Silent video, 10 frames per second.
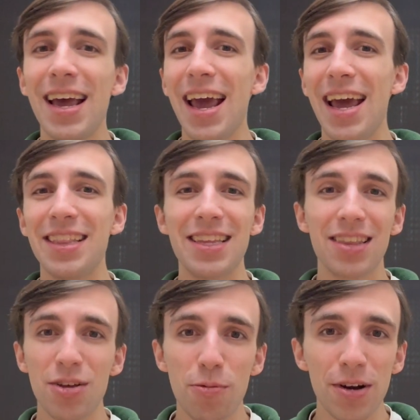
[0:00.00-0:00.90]
And
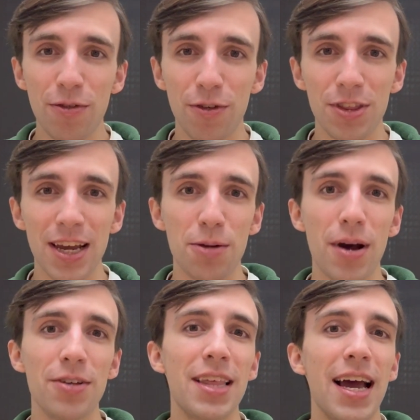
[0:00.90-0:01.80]
the wonderful thing
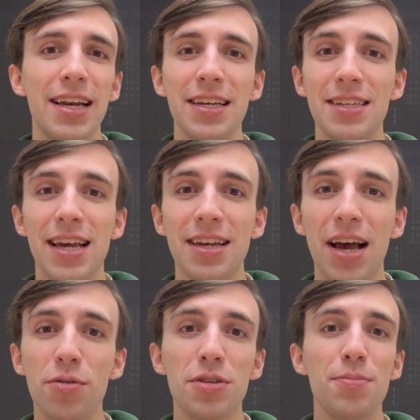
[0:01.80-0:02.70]
about that is it
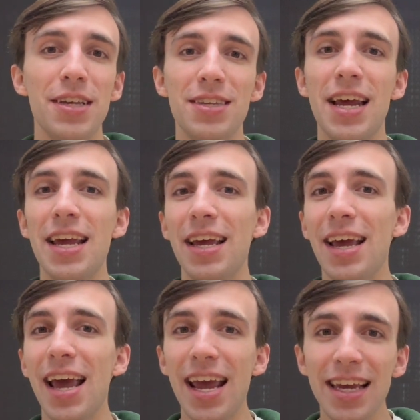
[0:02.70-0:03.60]
helps me stay
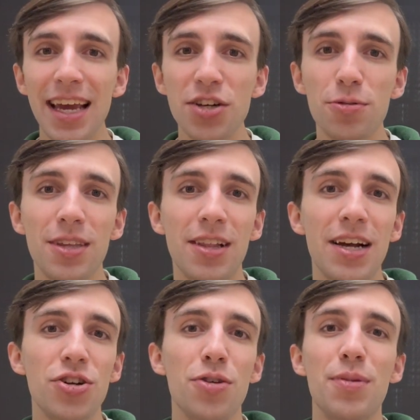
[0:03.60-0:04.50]
engaged with the
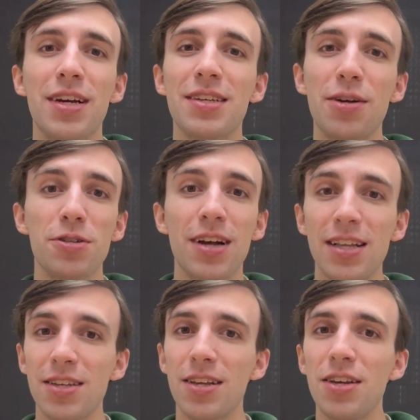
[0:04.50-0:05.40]
lecture because I was
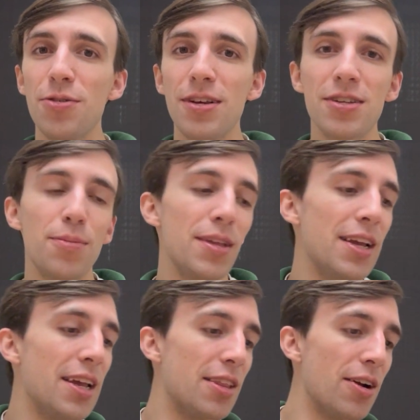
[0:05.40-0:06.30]
constantly doing something.
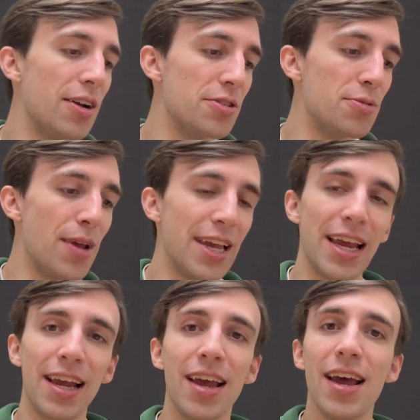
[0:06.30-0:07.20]
Either I was
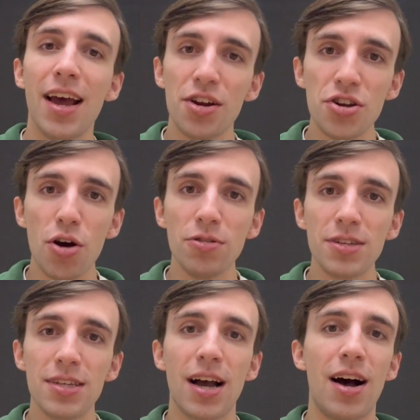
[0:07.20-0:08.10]
making
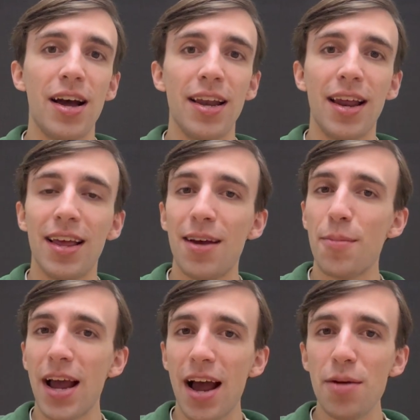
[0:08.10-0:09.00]
notes on
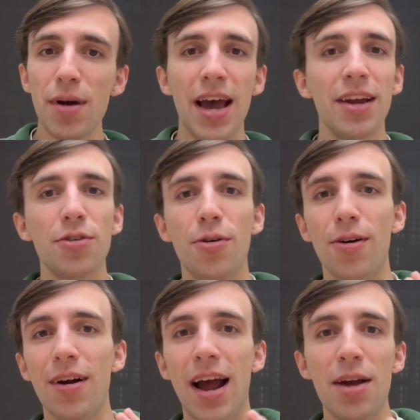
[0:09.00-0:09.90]
my iPad,
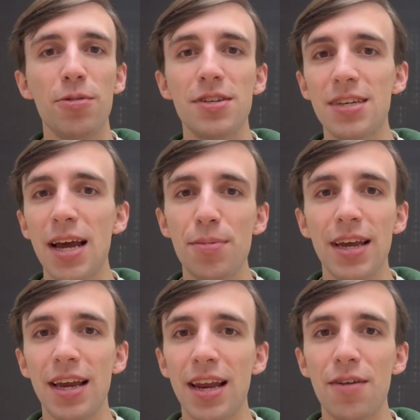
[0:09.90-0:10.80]
or I was typing
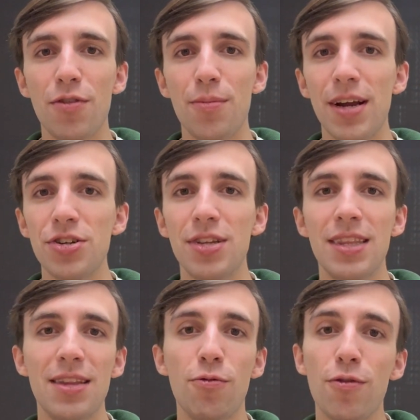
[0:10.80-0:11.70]
in
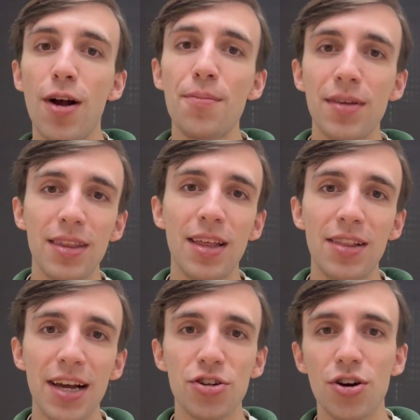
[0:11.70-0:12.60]
information from the
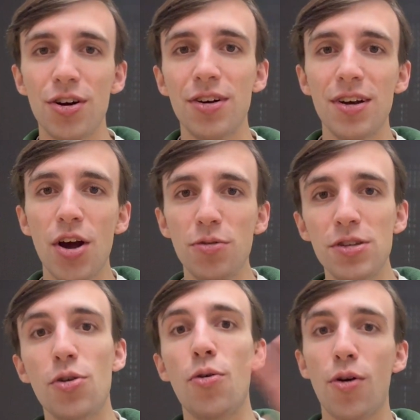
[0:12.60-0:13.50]
lecture notes
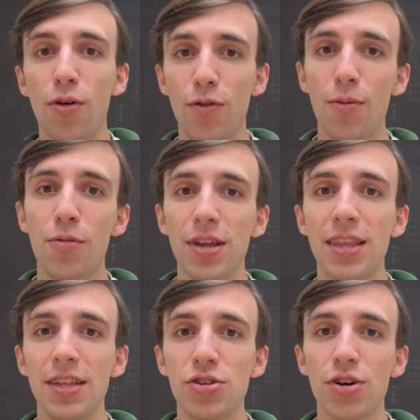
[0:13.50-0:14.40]
or from what the
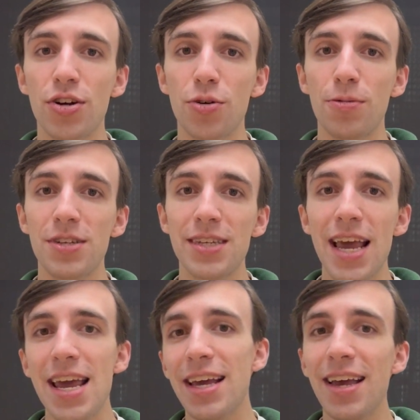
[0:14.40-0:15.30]
instructor was
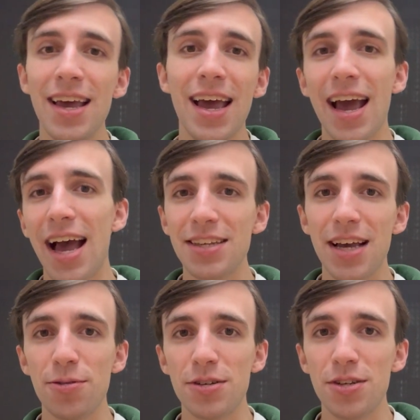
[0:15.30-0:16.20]
saying as I
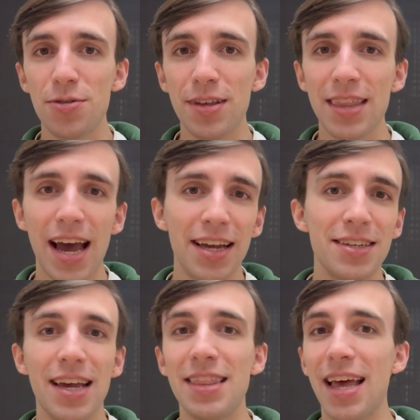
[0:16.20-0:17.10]
was doing that,
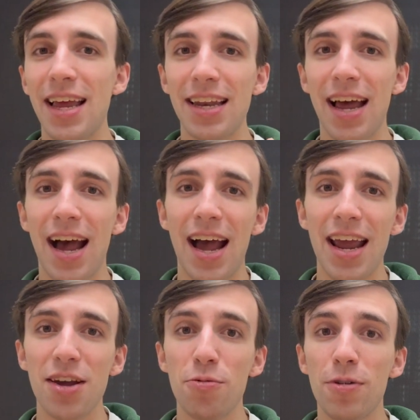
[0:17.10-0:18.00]
and then
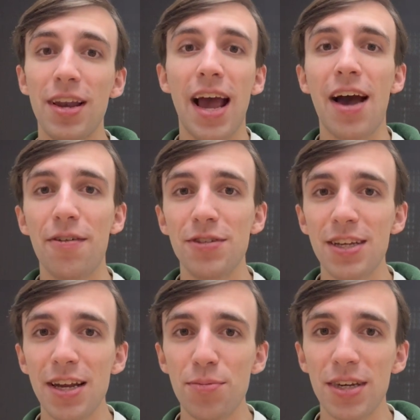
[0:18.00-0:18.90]
I would have
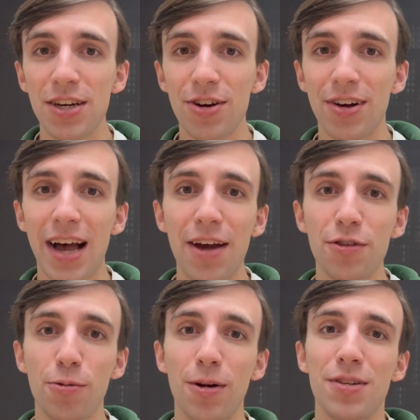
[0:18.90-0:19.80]
study material
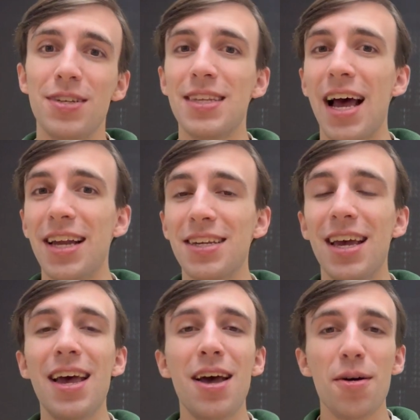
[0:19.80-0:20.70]
afterwards that
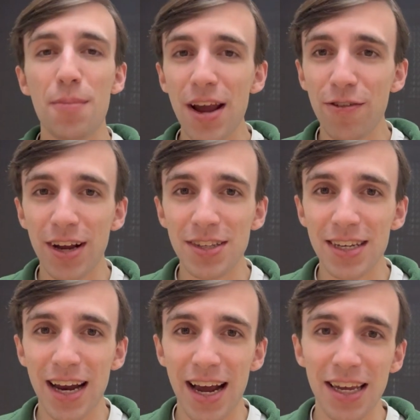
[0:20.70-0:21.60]
my friends and
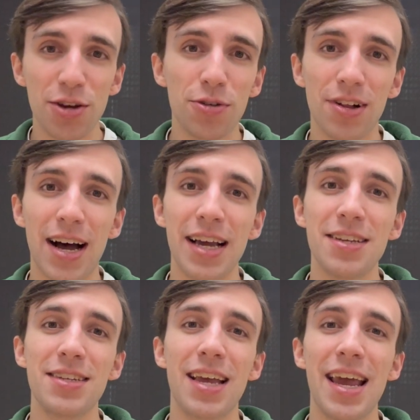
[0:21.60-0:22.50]
I
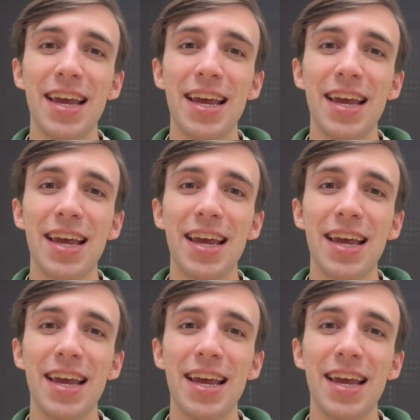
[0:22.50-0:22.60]
utilized a